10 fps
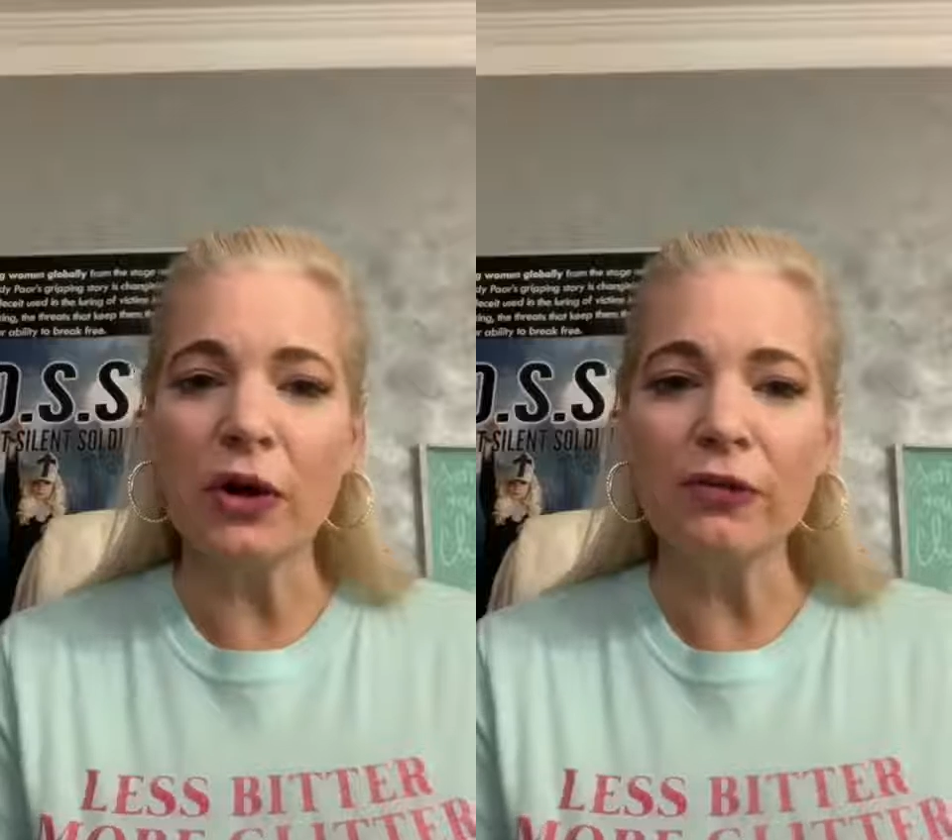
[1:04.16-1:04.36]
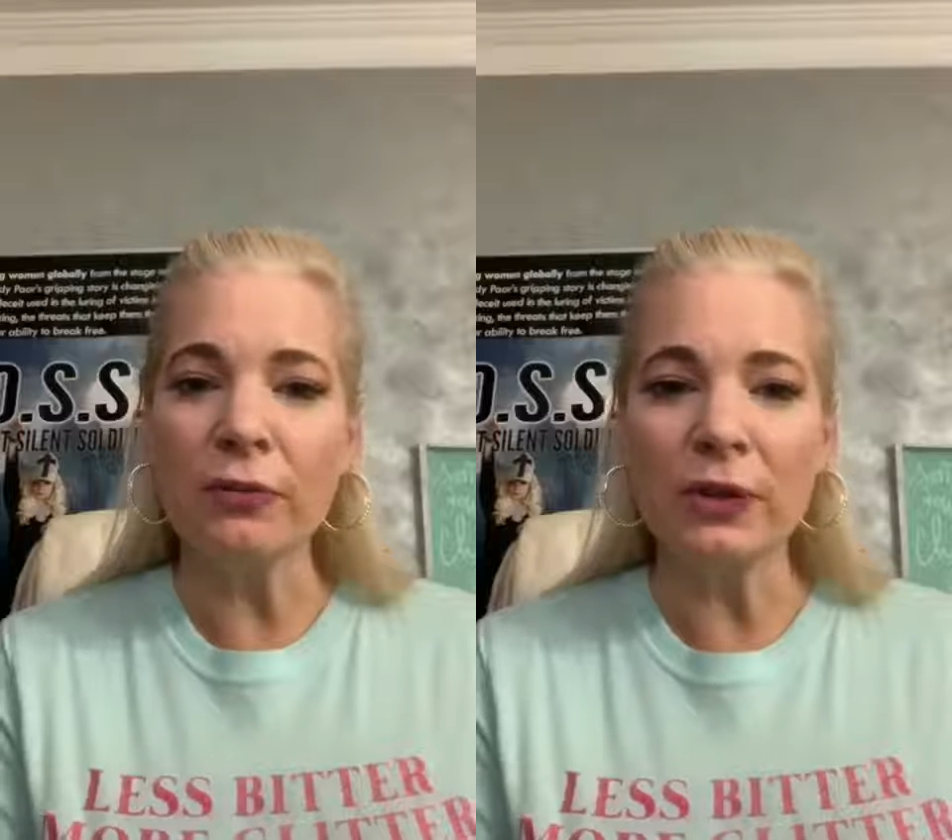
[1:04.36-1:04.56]

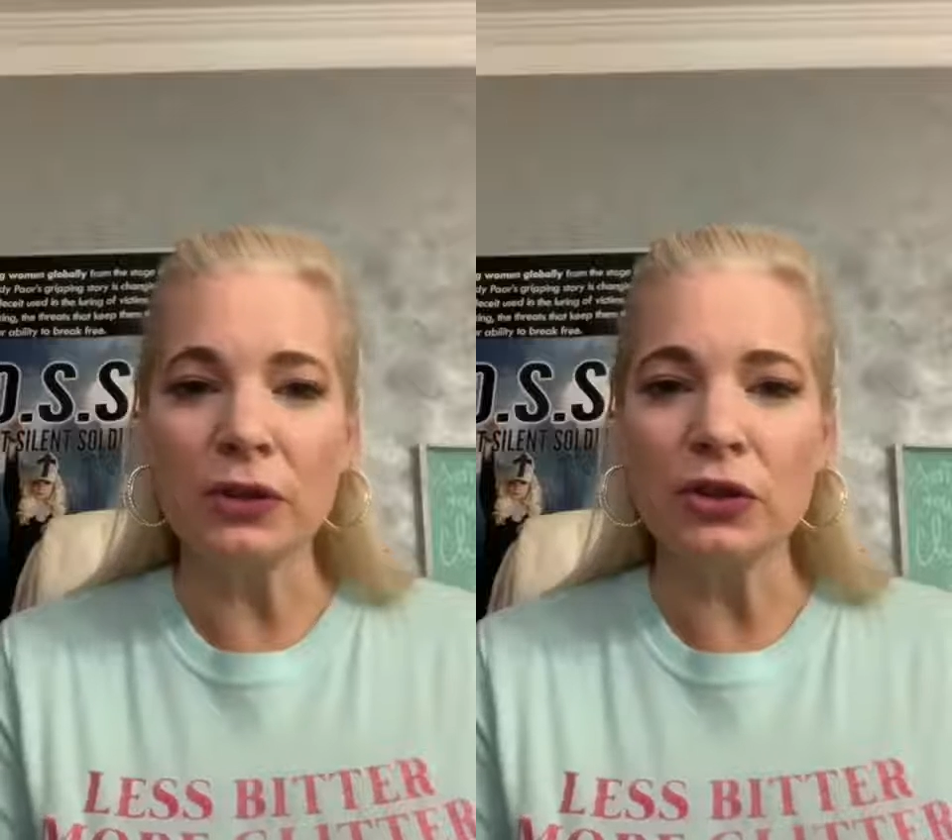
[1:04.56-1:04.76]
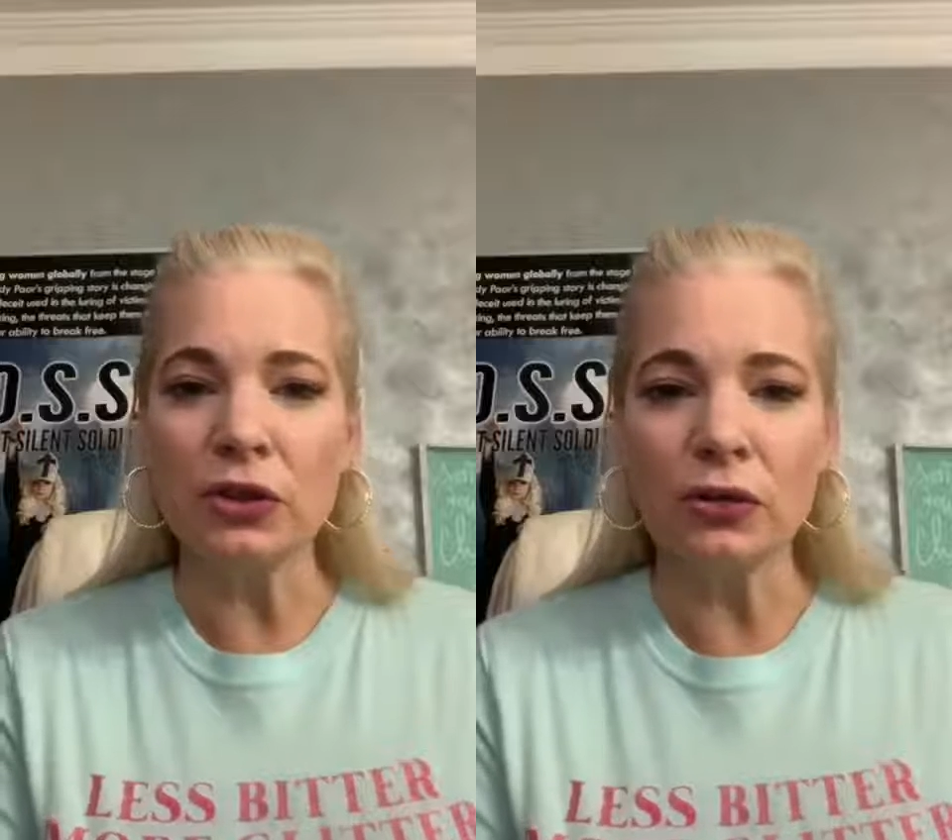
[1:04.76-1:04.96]
hard for me
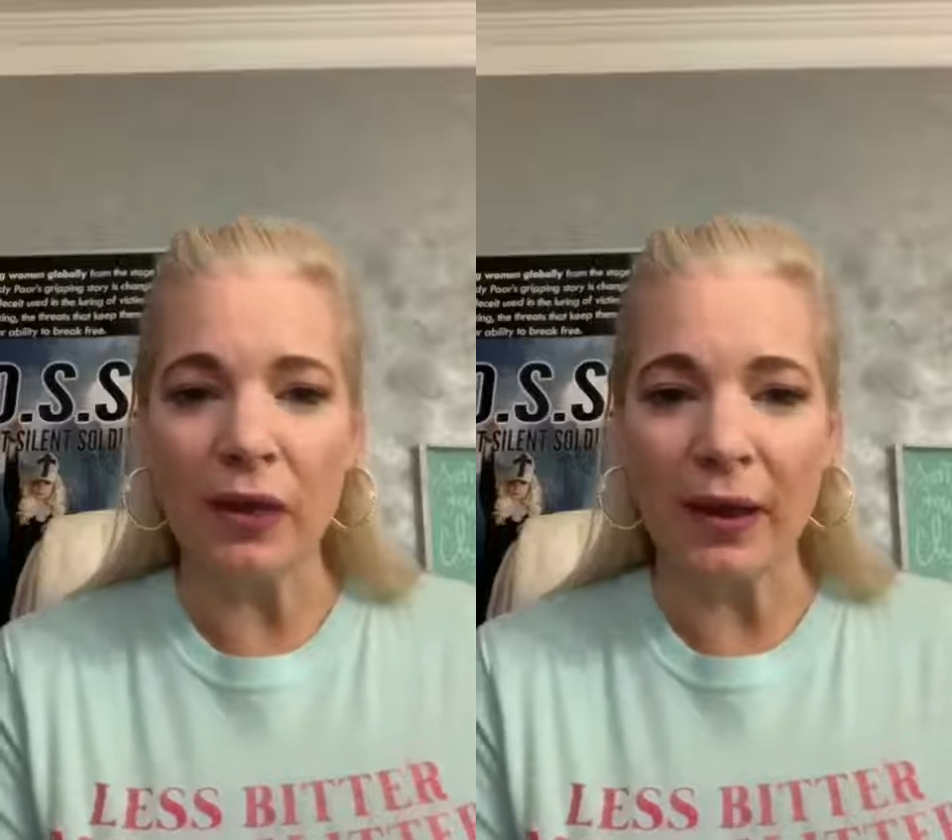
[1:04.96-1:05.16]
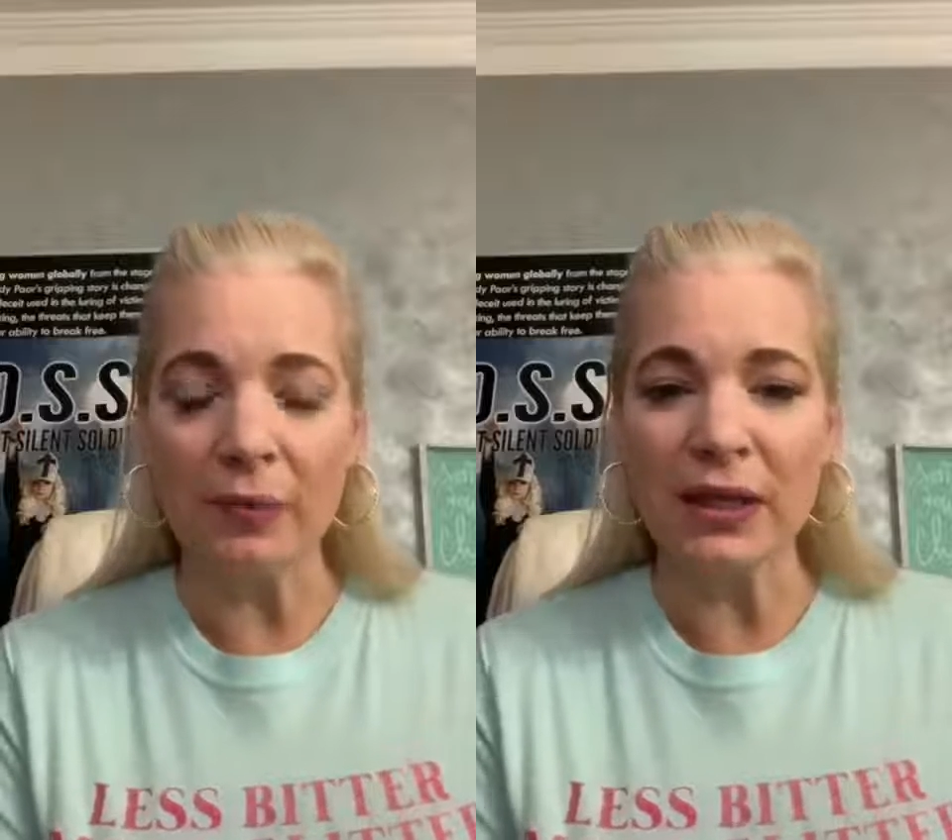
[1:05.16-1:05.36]
to do
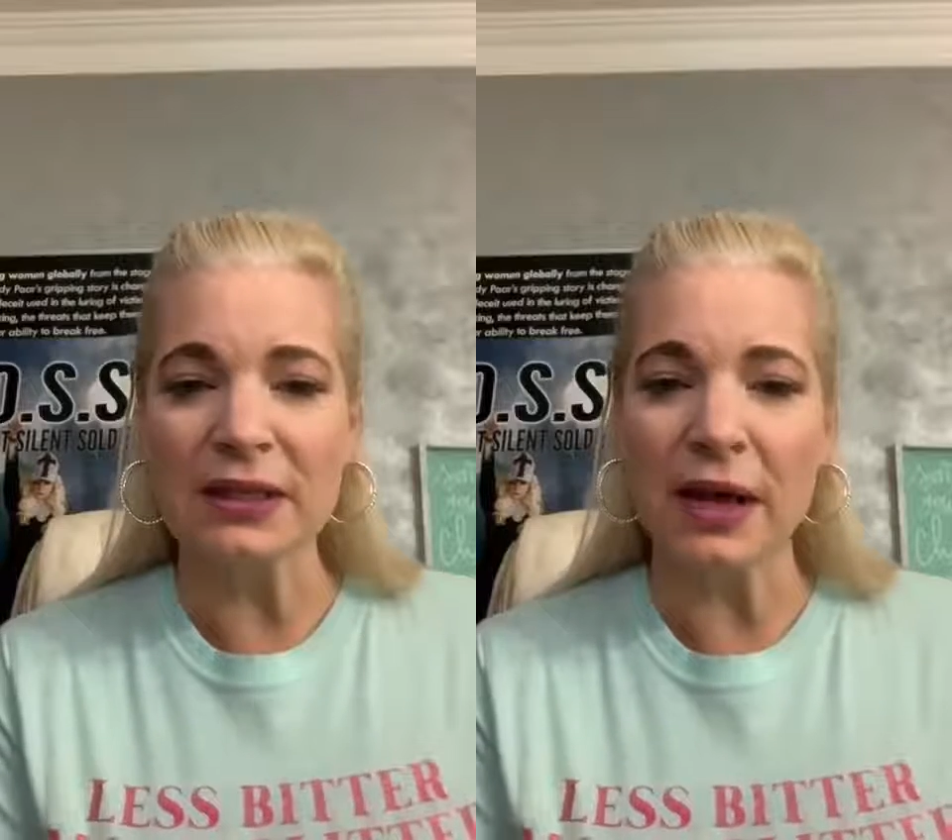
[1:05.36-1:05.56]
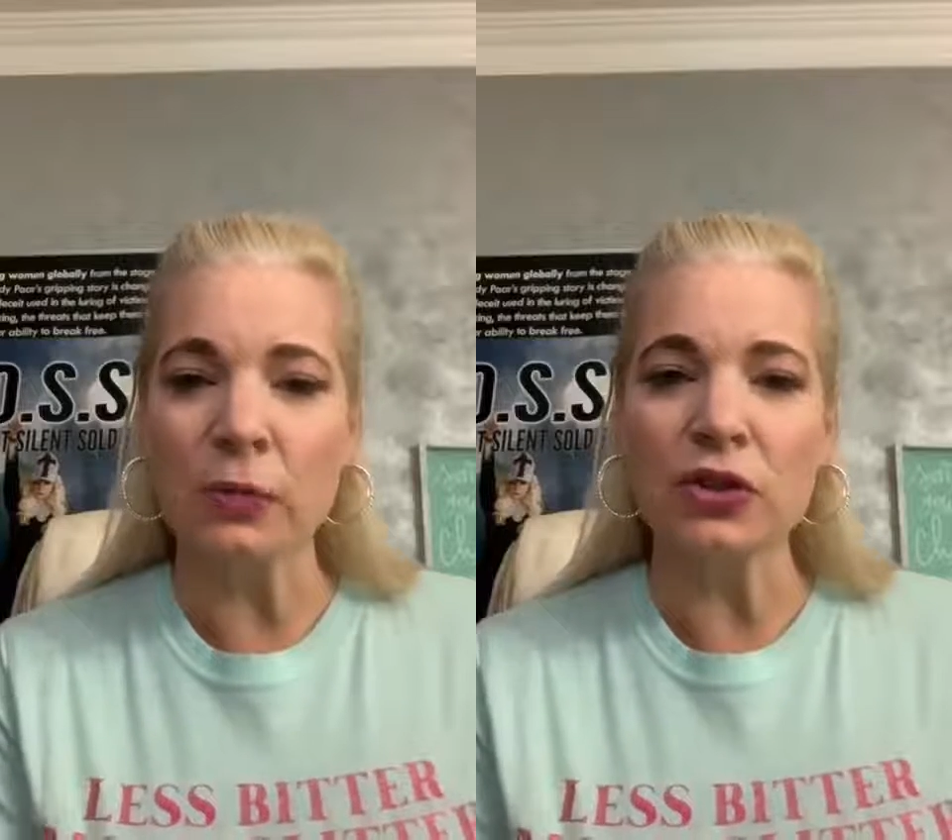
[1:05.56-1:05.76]
that because I